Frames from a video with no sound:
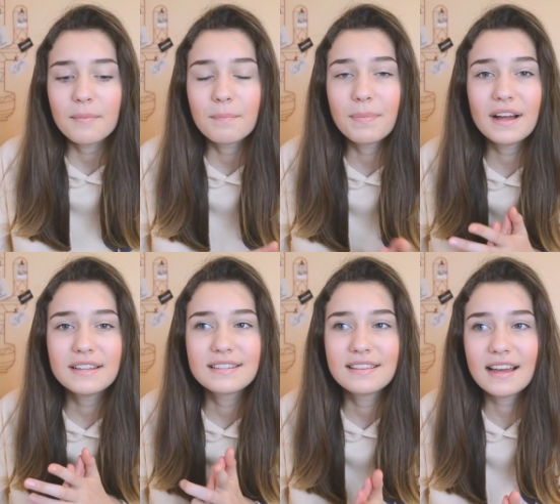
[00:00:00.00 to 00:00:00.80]

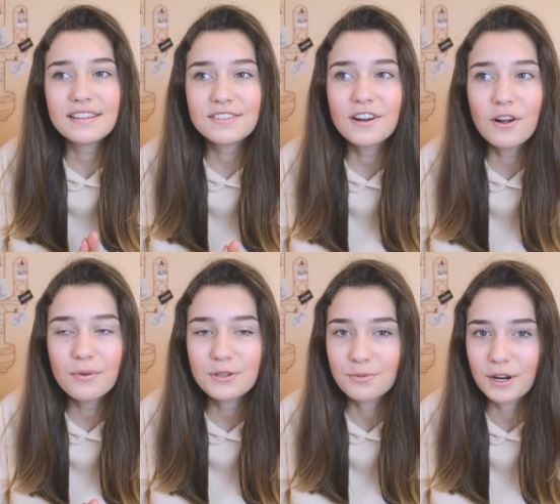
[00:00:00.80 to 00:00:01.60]
But that doesn't
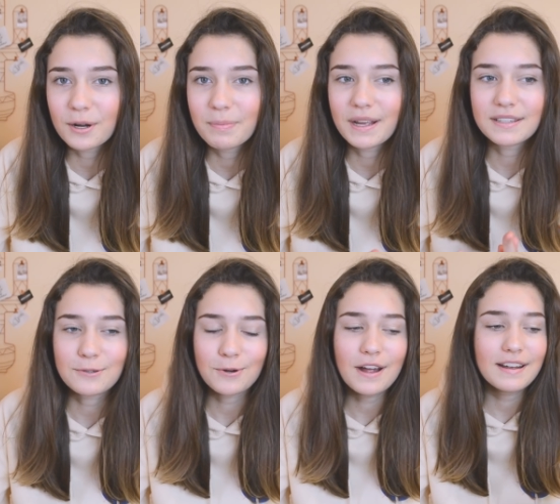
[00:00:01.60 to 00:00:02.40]
always work because
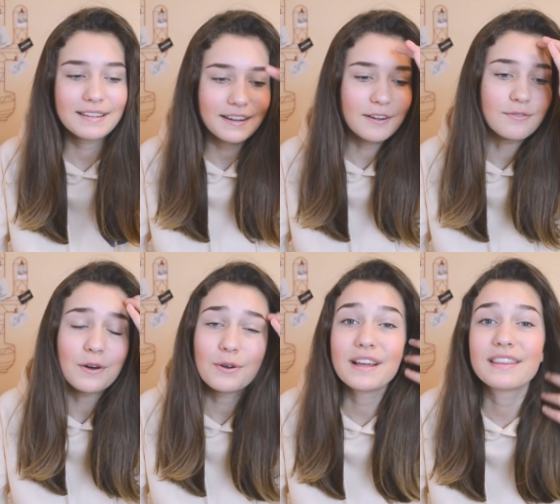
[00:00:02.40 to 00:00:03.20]
I tried editing a
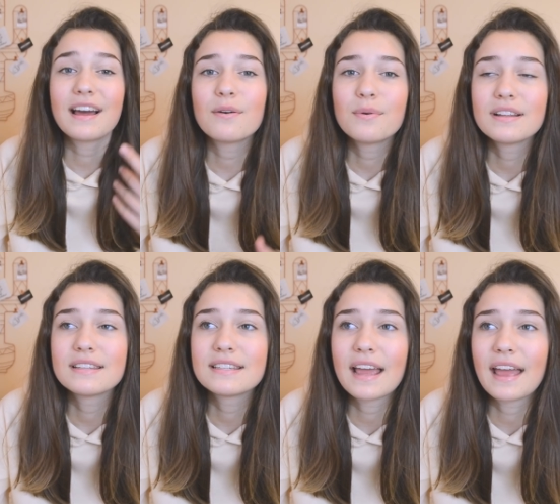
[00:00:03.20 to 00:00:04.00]
photo like that
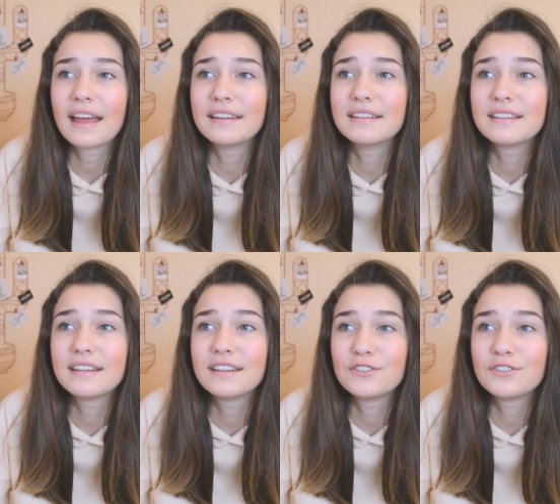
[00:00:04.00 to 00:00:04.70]
once and it